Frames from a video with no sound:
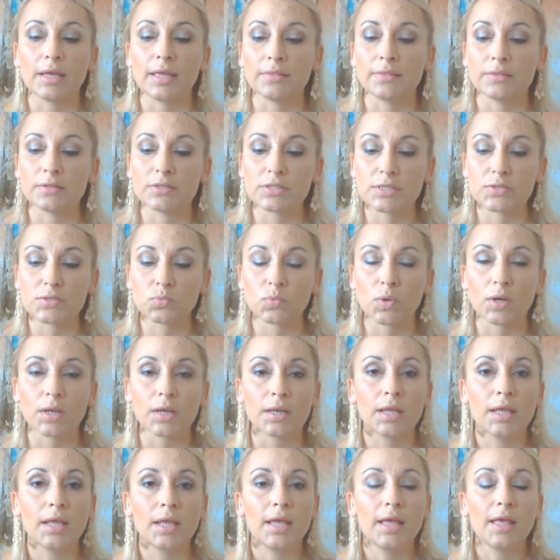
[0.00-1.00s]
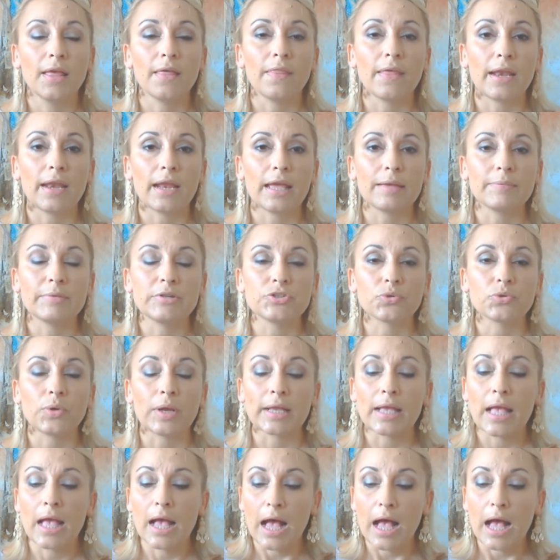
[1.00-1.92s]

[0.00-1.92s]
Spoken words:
and this is one that I'm enjoying.